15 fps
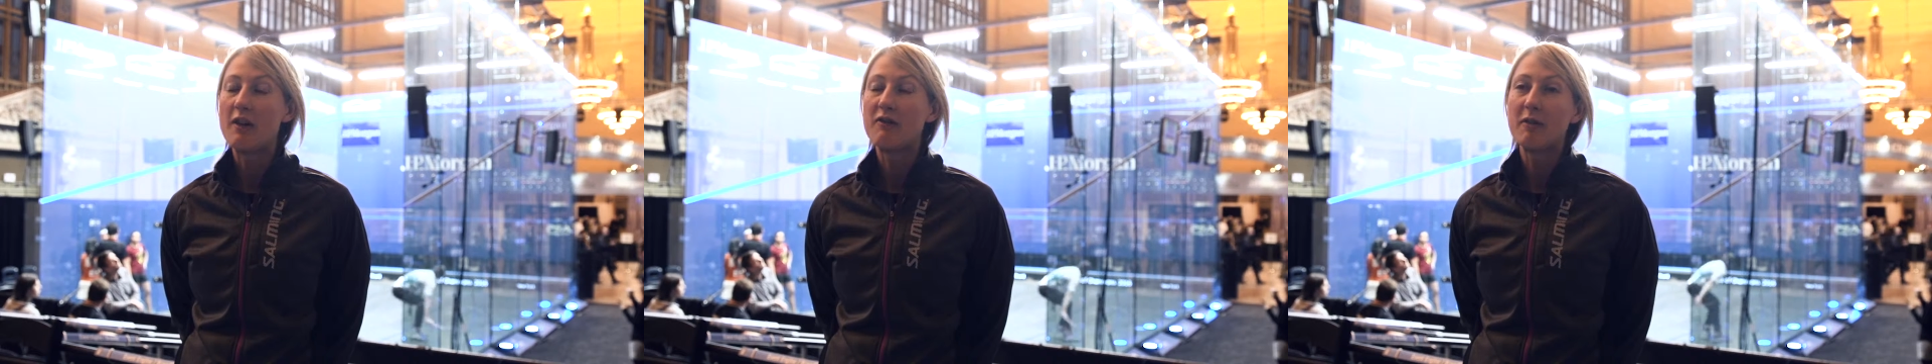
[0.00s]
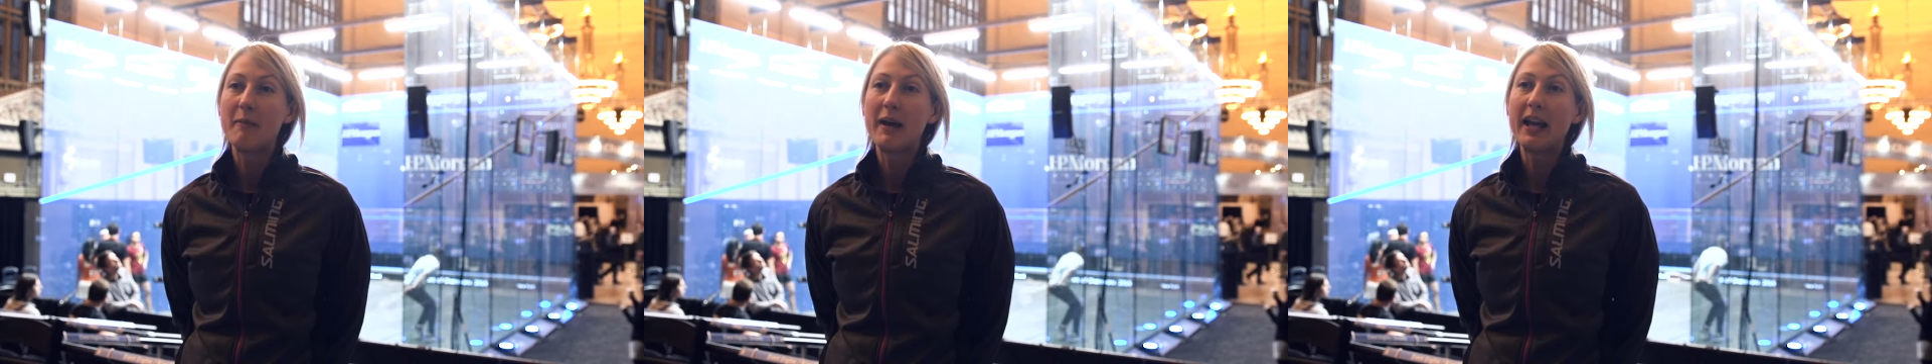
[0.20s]

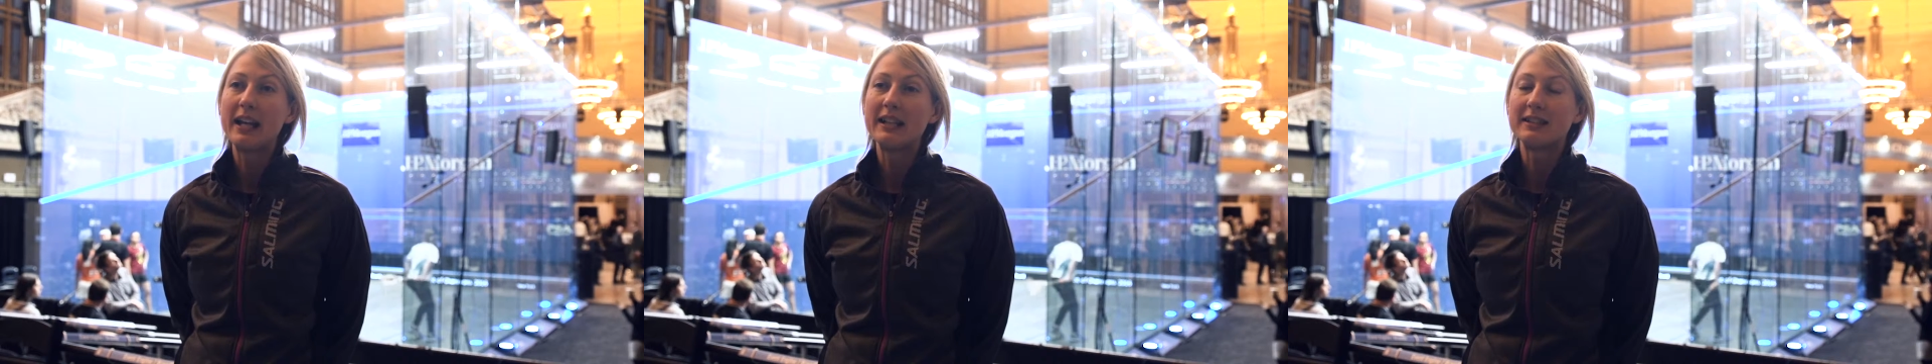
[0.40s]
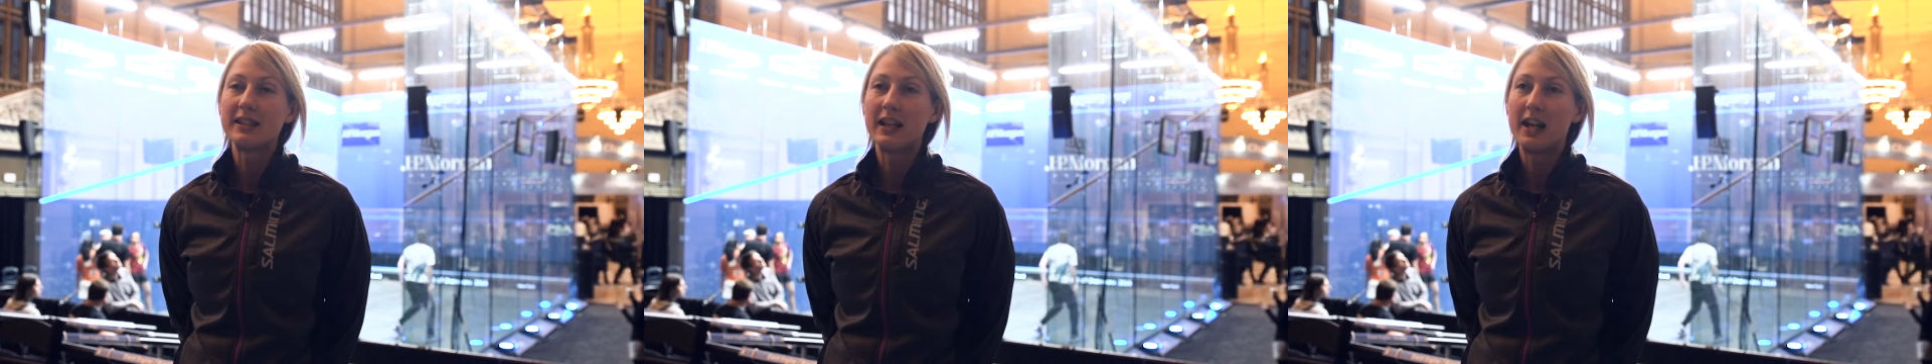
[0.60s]
For me,
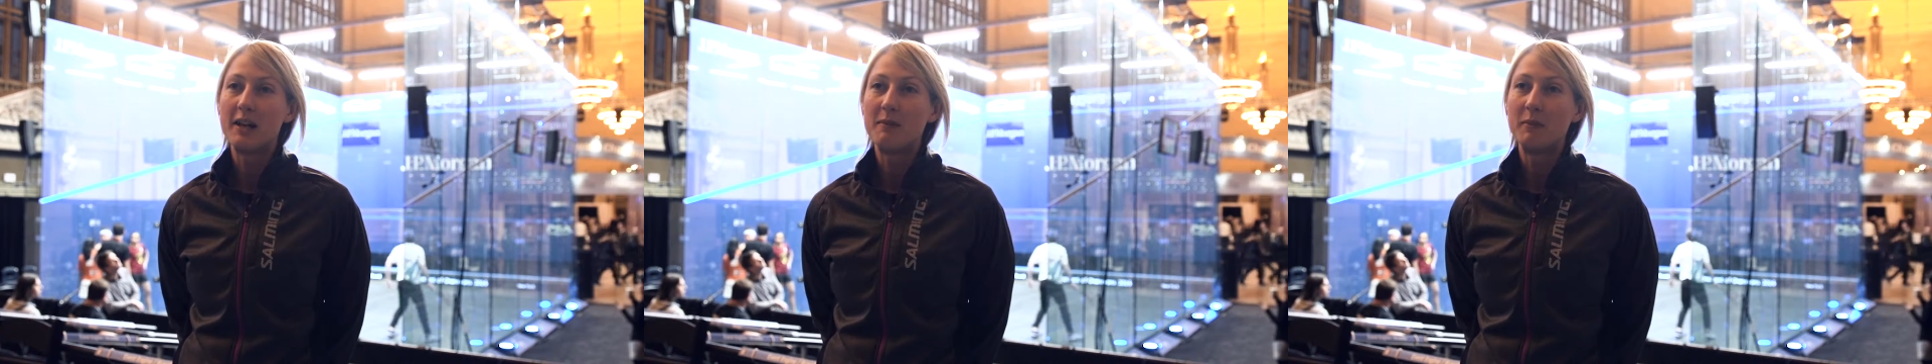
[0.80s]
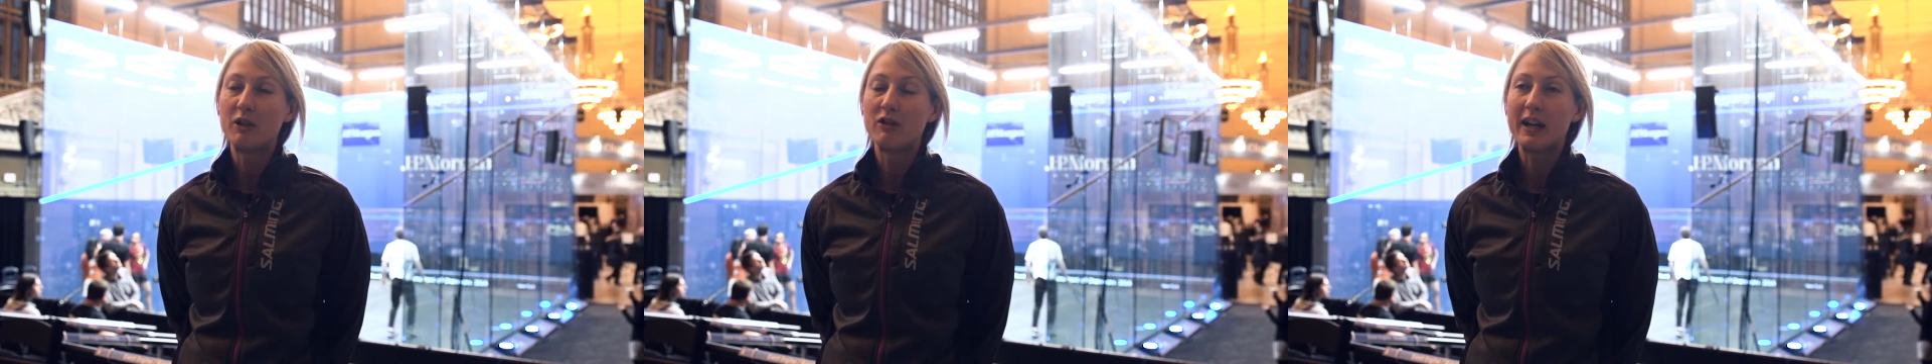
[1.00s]
it's
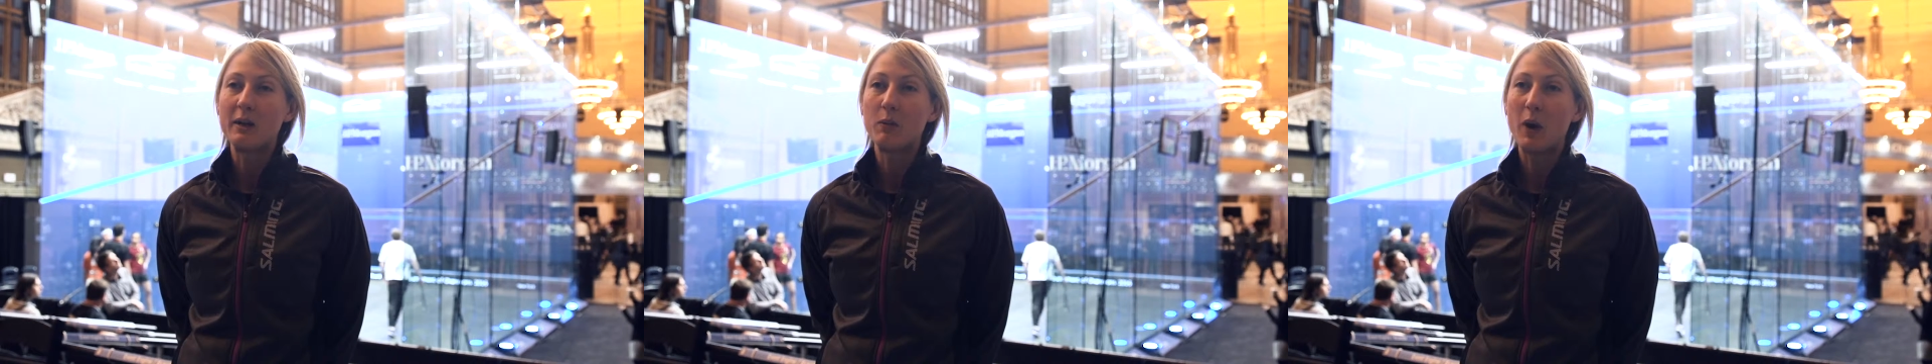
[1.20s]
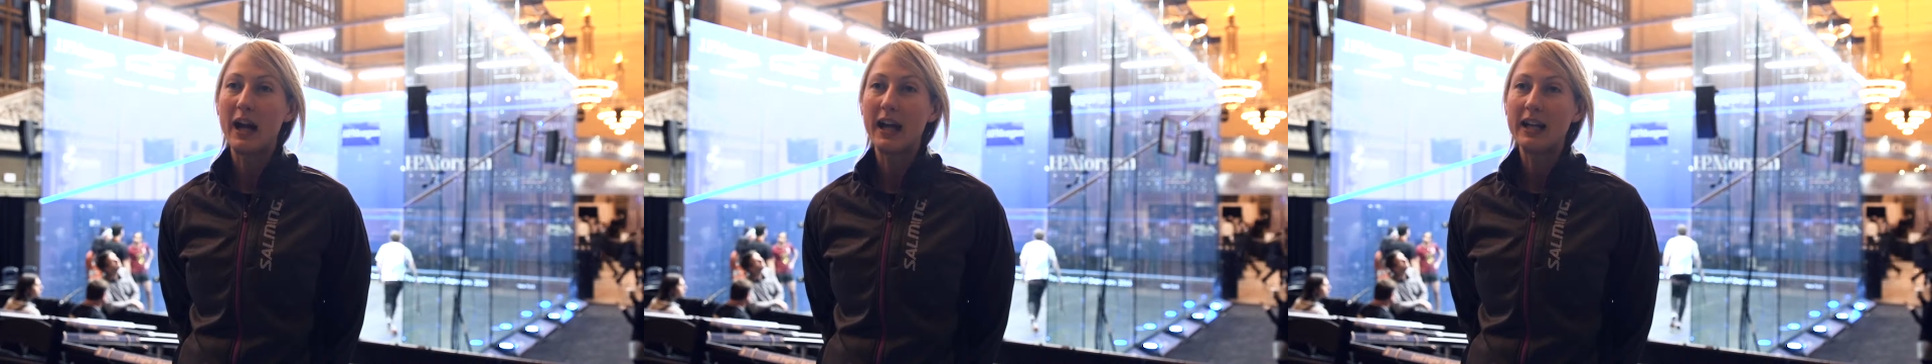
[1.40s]
a
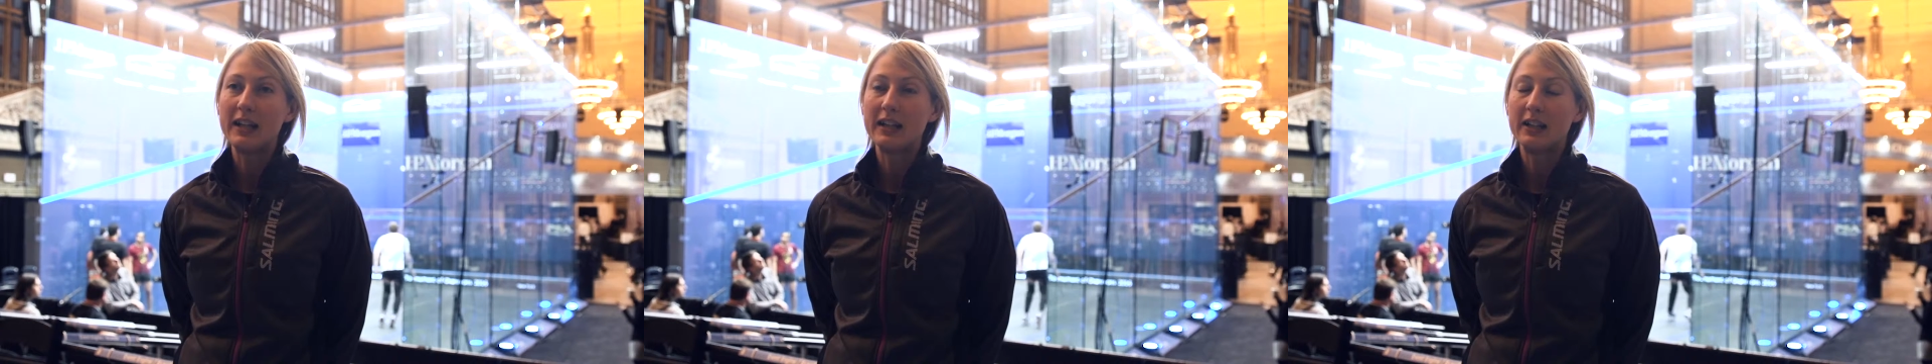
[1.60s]
great weight.